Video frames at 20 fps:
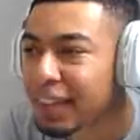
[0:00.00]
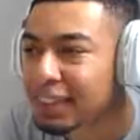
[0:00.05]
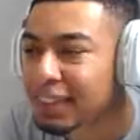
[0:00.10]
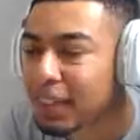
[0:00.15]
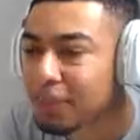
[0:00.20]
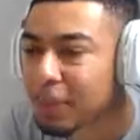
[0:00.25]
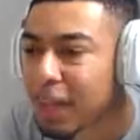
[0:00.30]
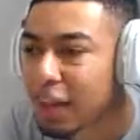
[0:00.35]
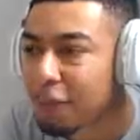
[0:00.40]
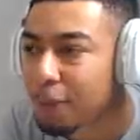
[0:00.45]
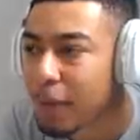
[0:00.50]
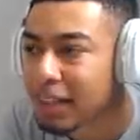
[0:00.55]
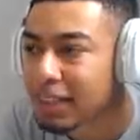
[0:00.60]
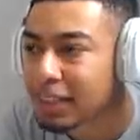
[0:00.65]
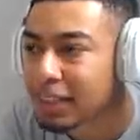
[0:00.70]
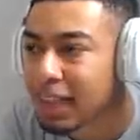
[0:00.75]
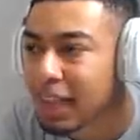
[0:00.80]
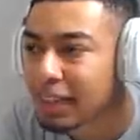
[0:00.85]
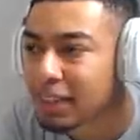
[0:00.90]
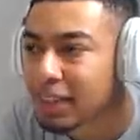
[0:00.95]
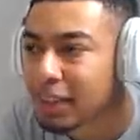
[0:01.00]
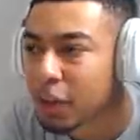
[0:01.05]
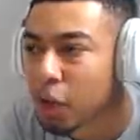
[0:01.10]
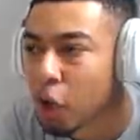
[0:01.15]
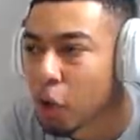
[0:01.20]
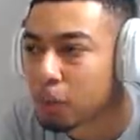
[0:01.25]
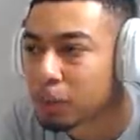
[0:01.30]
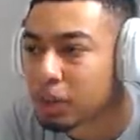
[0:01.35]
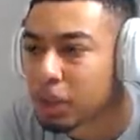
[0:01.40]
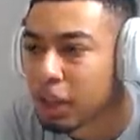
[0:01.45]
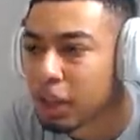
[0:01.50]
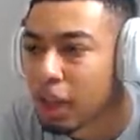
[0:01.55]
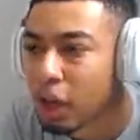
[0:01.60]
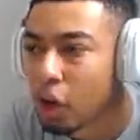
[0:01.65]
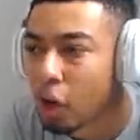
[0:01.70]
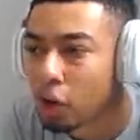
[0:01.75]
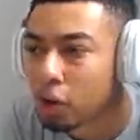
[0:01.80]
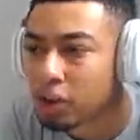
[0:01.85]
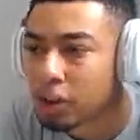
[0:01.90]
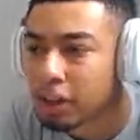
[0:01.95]
think Team Deathmatch is actually up to
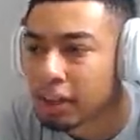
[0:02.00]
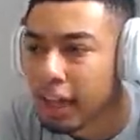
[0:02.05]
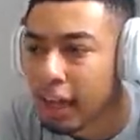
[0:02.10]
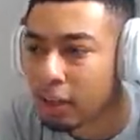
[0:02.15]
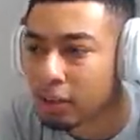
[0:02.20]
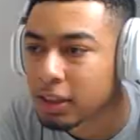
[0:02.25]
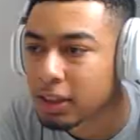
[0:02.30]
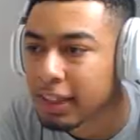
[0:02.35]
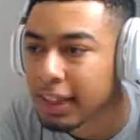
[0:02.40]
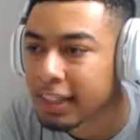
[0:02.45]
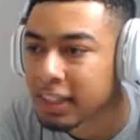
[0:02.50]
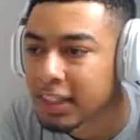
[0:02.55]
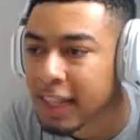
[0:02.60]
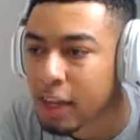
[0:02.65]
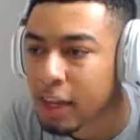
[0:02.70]
100 now, just in